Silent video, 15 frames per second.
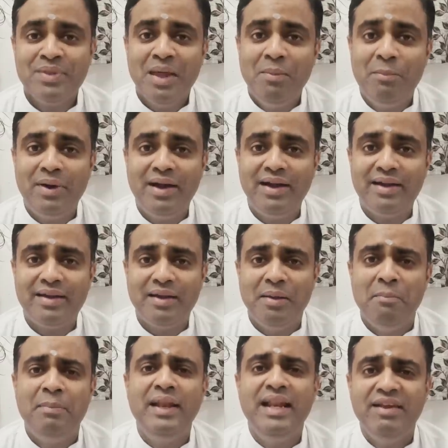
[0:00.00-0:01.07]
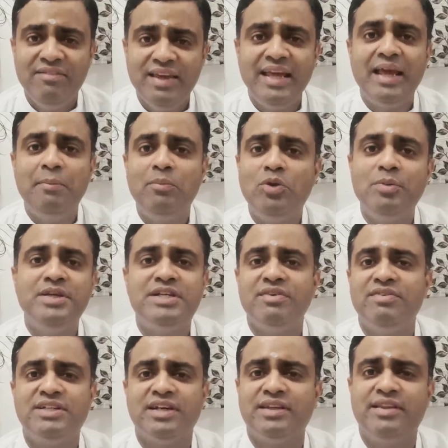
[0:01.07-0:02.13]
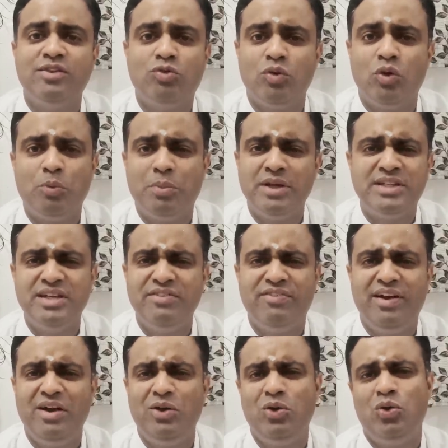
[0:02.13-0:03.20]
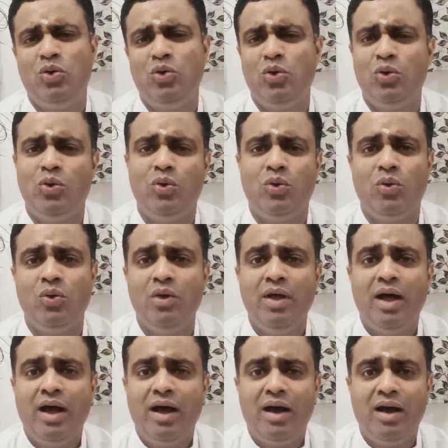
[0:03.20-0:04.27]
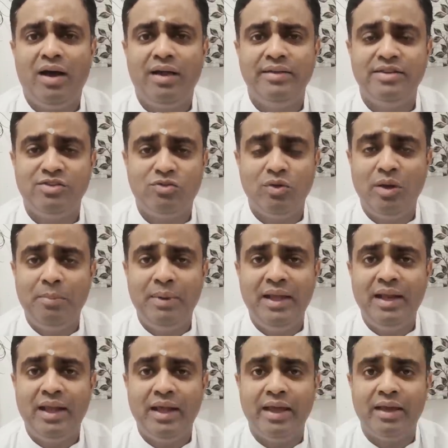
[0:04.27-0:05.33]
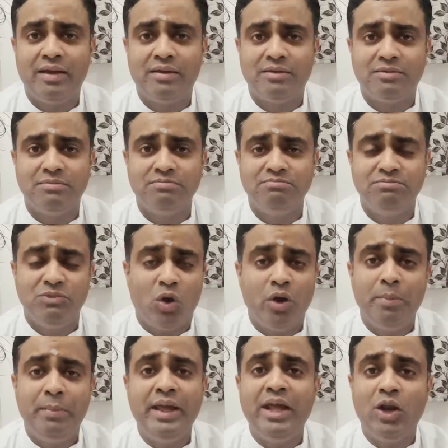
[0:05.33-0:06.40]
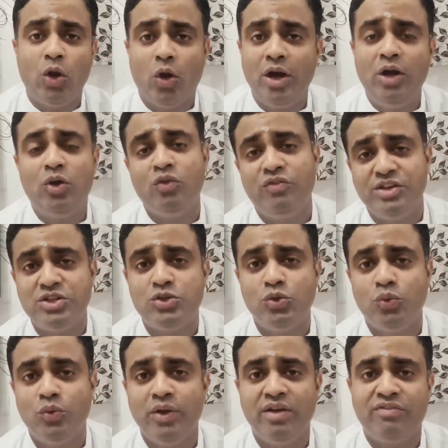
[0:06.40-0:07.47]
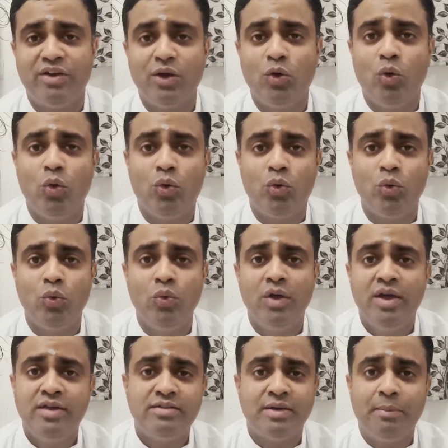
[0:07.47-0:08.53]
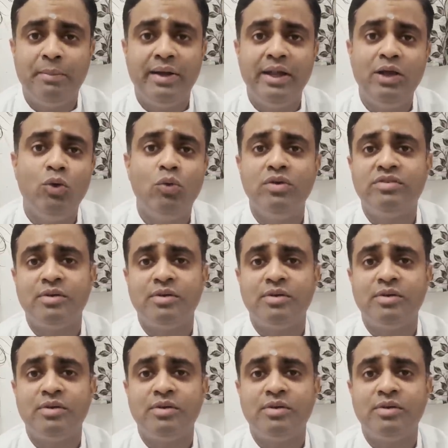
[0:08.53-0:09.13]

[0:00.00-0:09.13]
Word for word: But believing him to be Shiva Shakti Swarupa, she felt no, no, no, no. Uh, this will be like not being loyal to Vishnu if I go to somebody who is